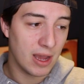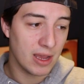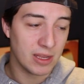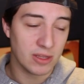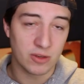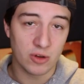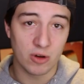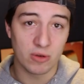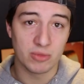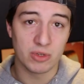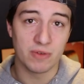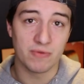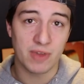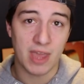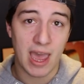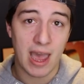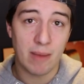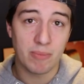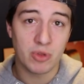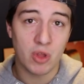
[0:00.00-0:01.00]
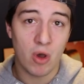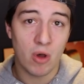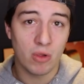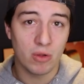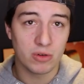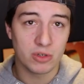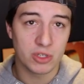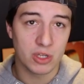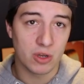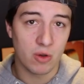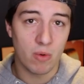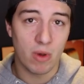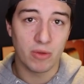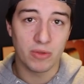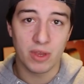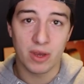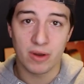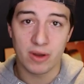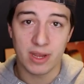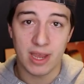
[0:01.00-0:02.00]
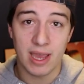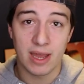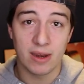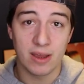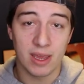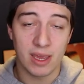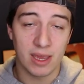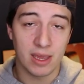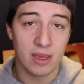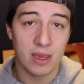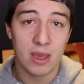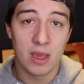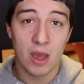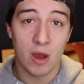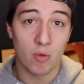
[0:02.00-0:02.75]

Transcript: in terms of cap dollars to go out there and get a